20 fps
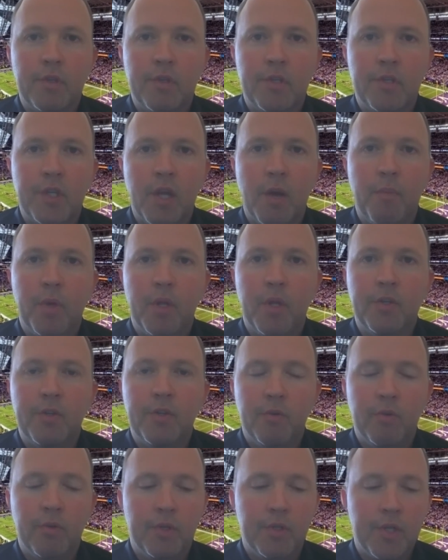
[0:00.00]
step
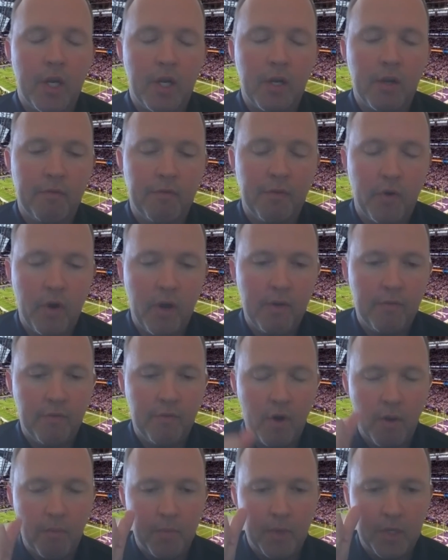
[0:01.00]
into and take a foray
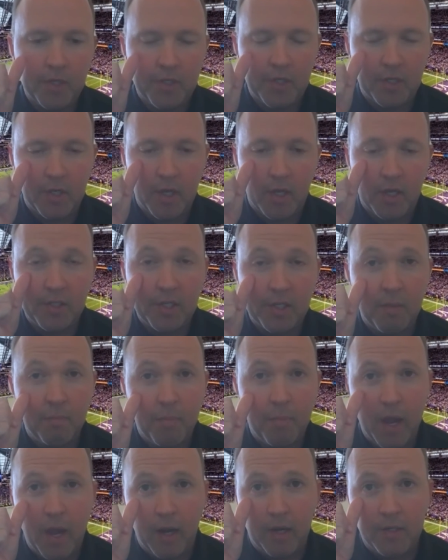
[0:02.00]
from, because it does
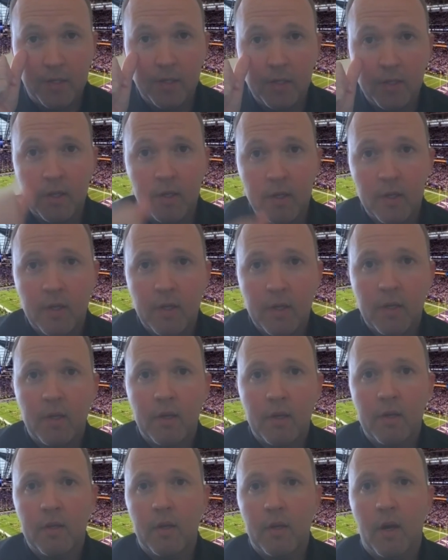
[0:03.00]
impact
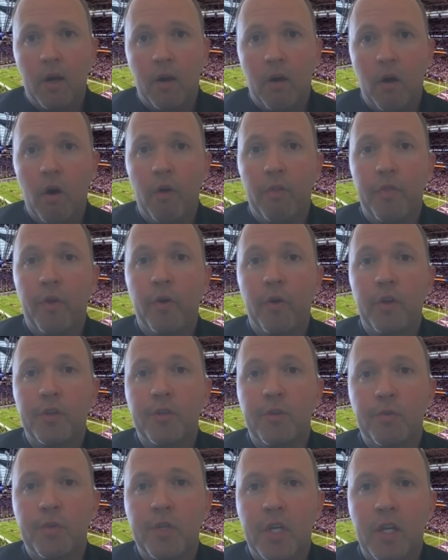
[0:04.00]
all
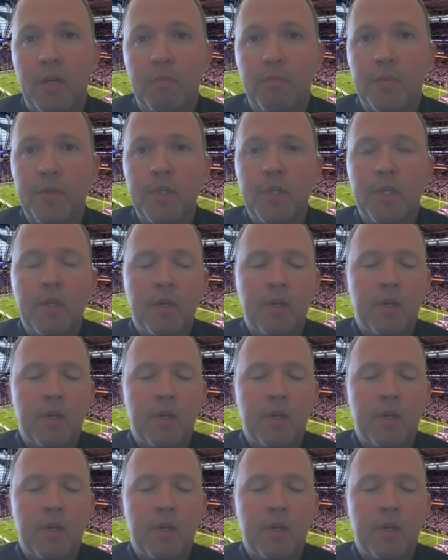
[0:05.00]
32 teams,